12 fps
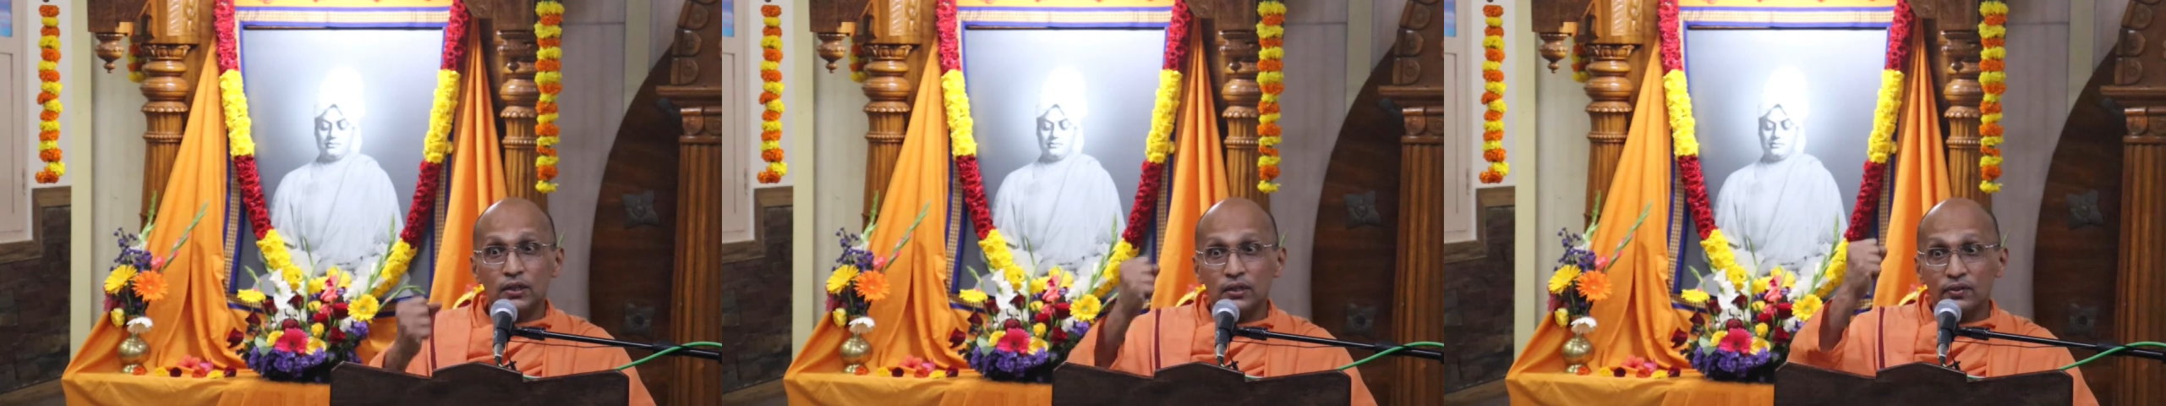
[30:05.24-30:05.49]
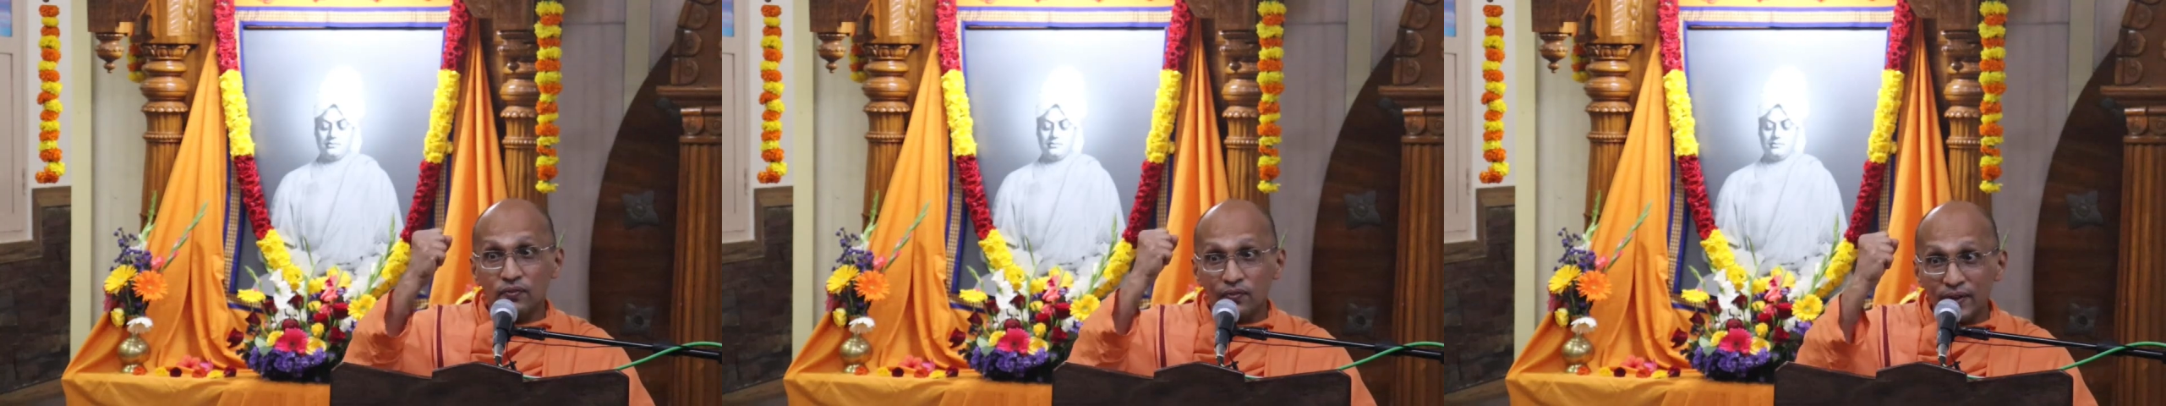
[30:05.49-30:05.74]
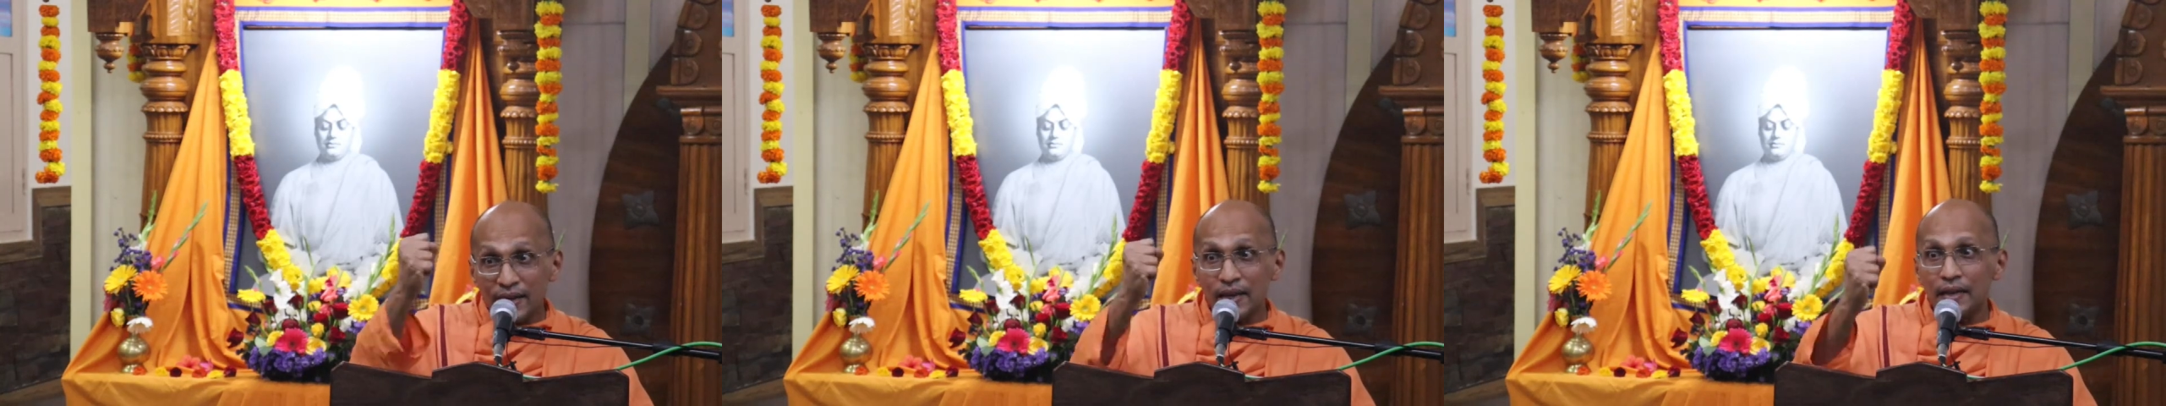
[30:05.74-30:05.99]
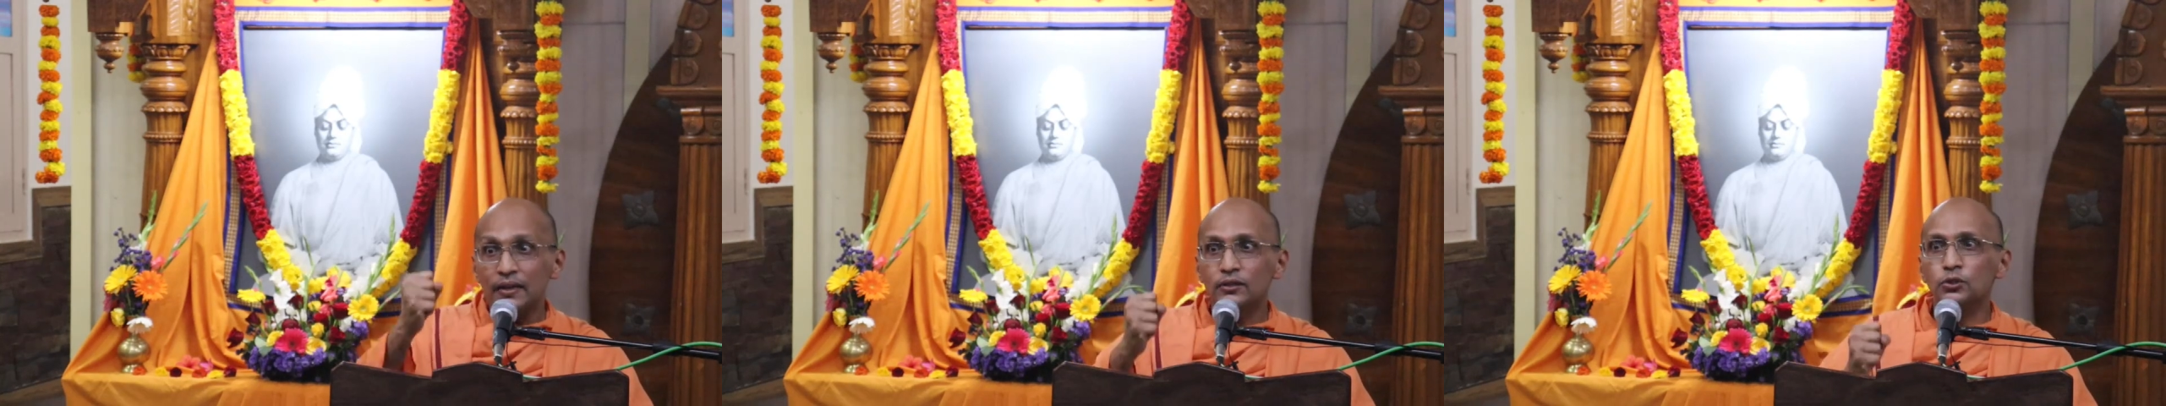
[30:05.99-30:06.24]
the
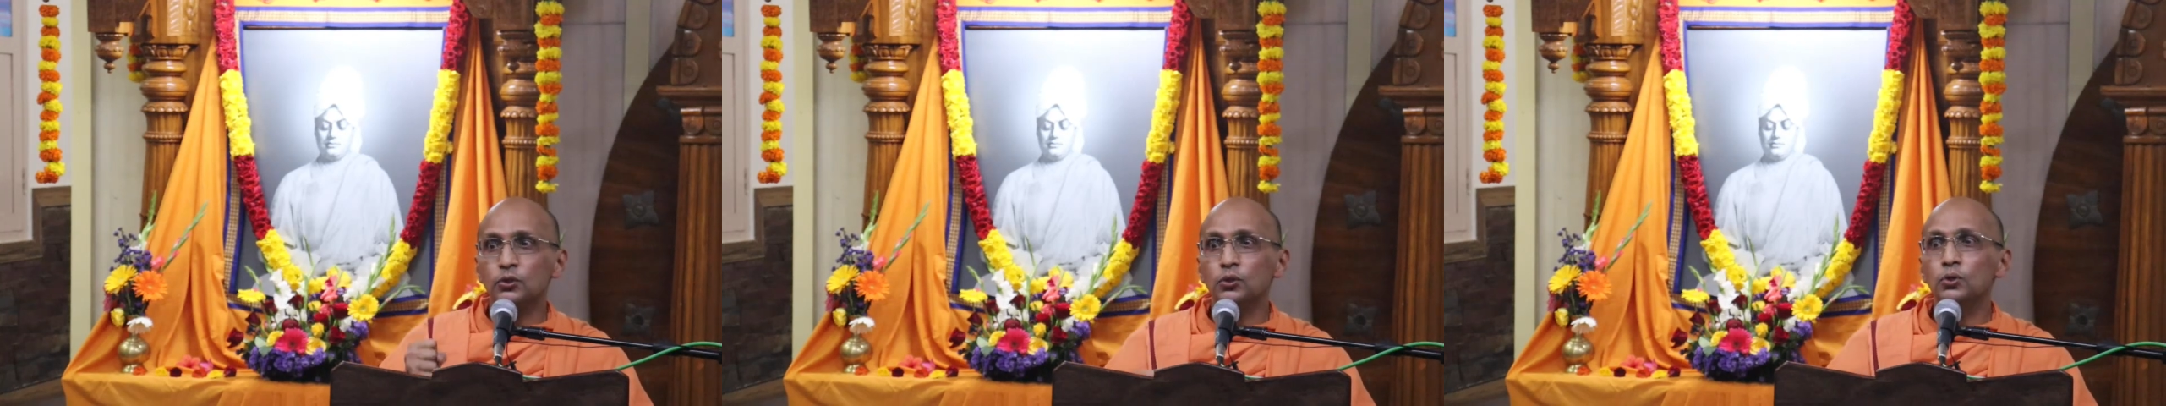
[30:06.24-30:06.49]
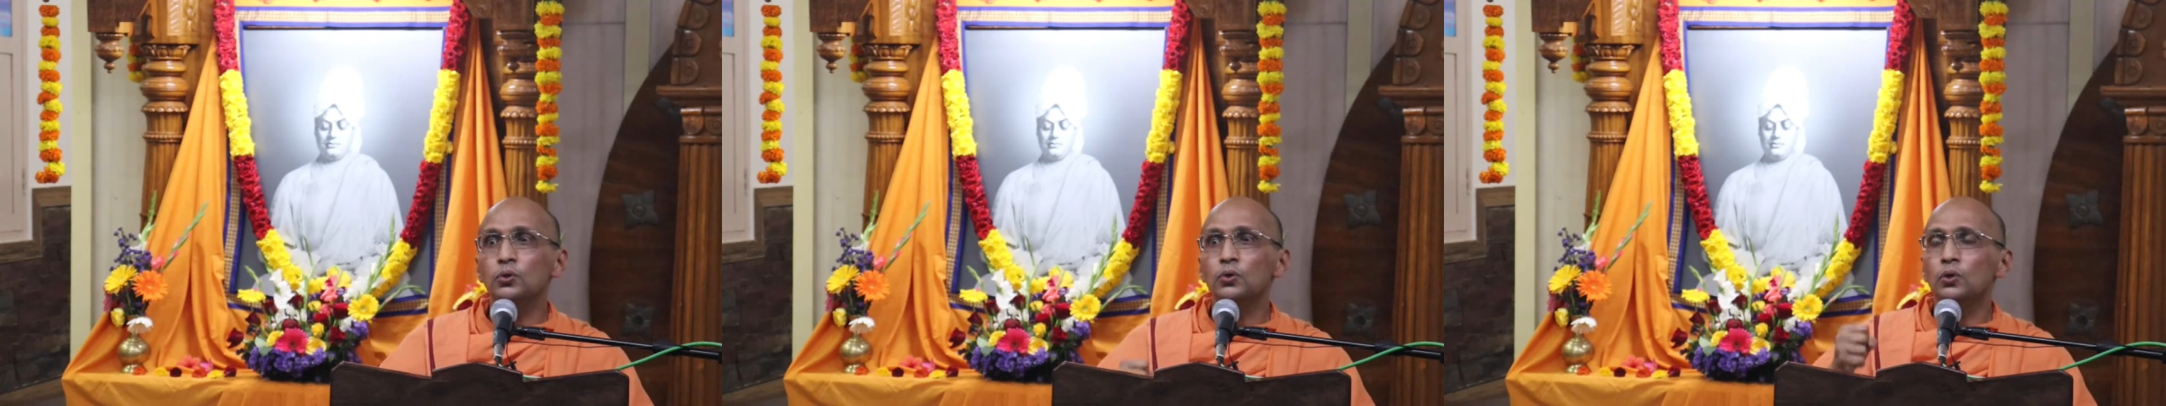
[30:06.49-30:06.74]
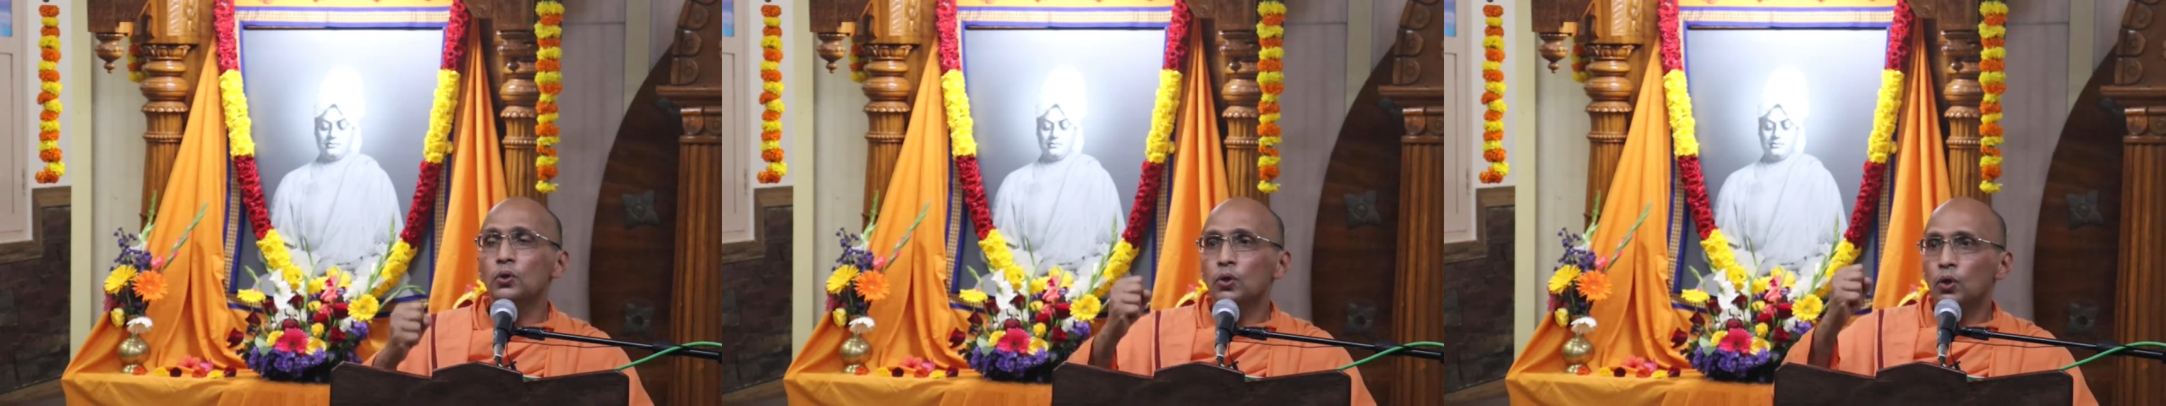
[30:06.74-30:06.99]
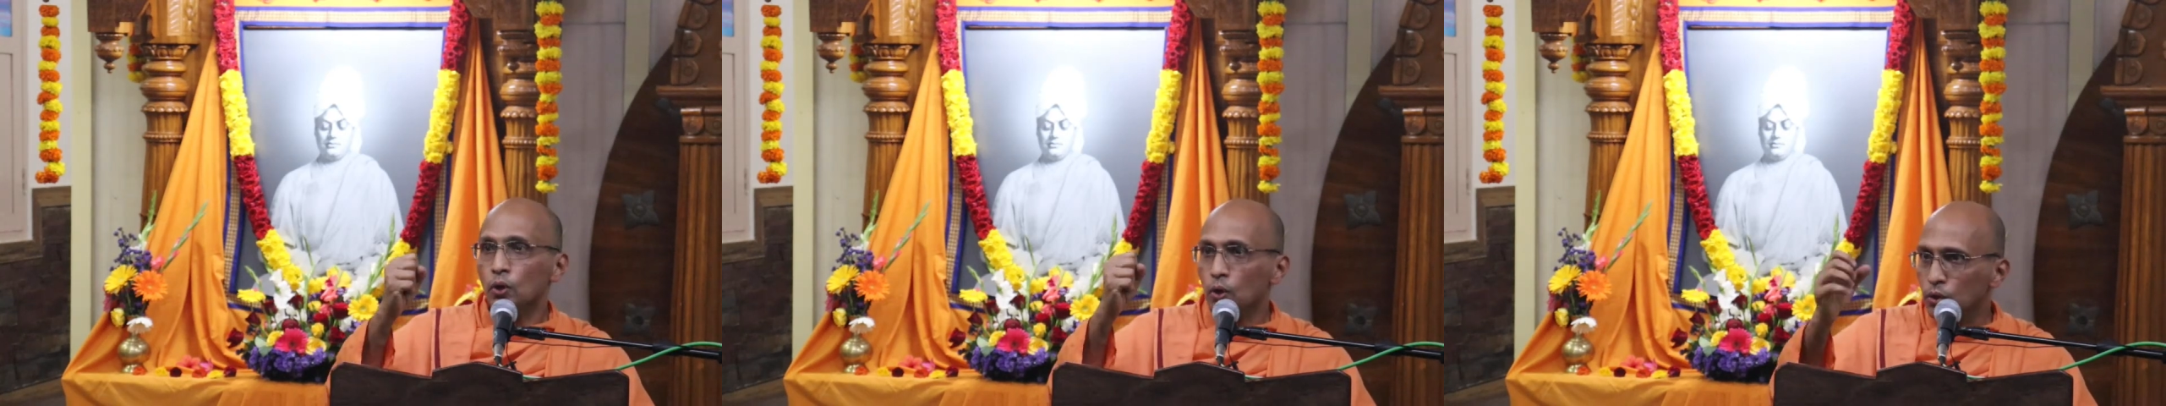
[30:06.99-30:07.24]
will to do